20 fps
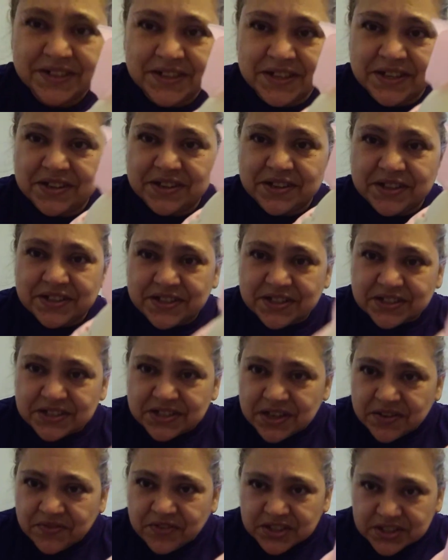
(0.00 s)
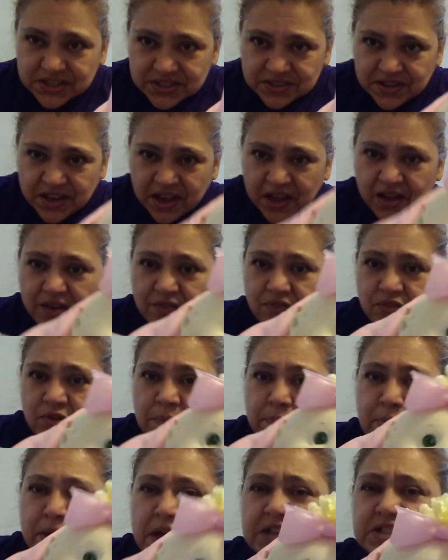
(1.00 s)
And it doesn't even take a
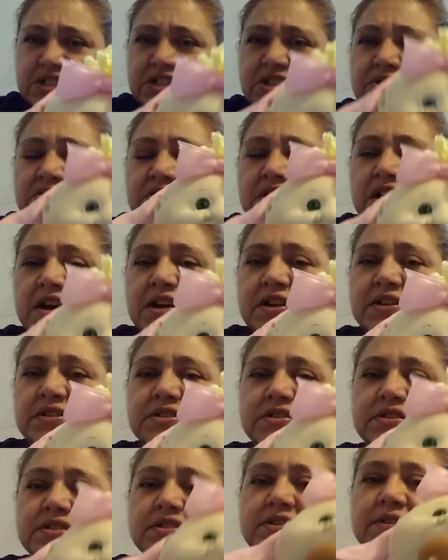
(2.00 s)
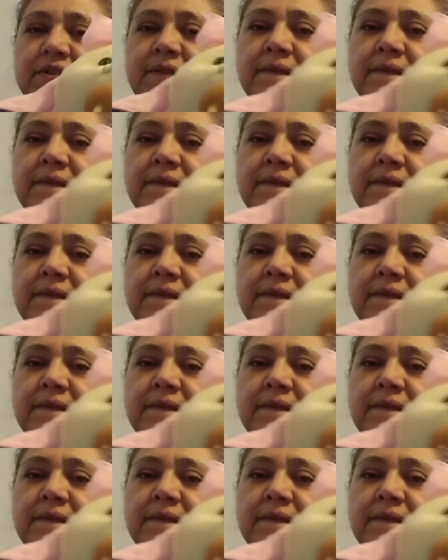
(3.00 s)
full pass of you guys.